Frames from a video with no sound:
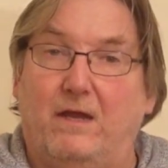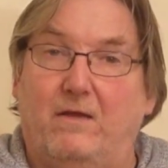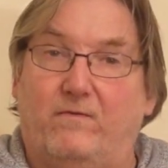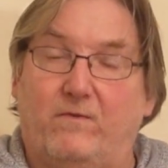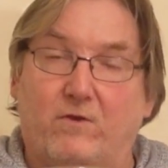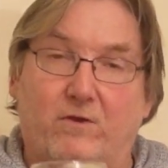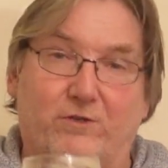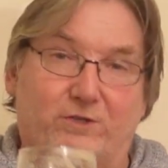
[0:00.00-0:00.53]

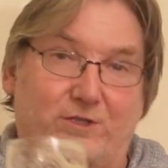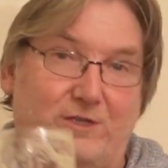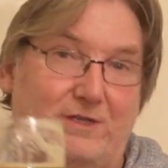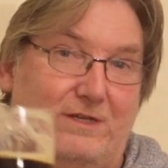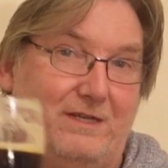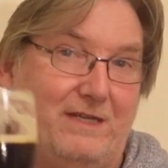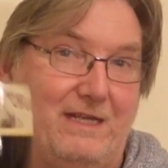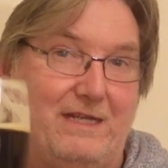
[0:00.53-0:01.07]
Of course,
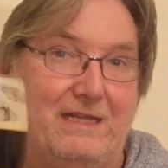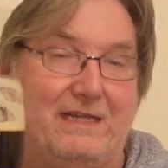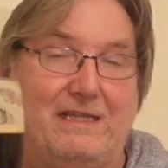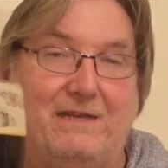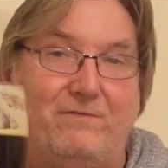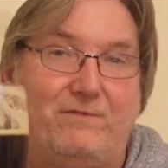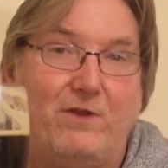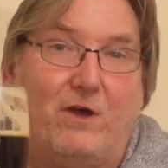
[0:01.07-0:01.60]
it
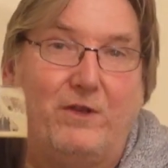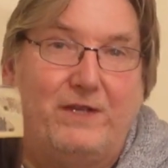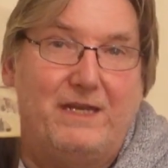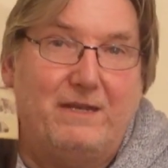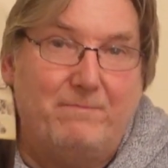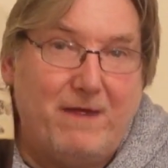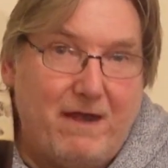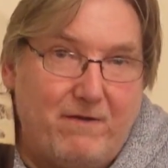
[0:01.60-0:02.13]
lived on
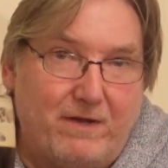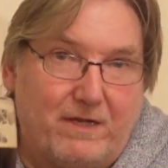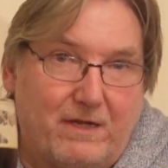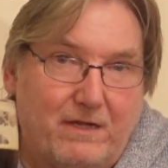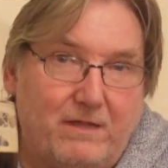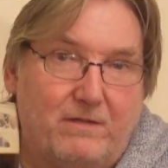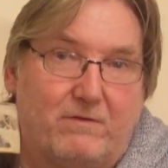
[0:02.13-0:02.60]
in America.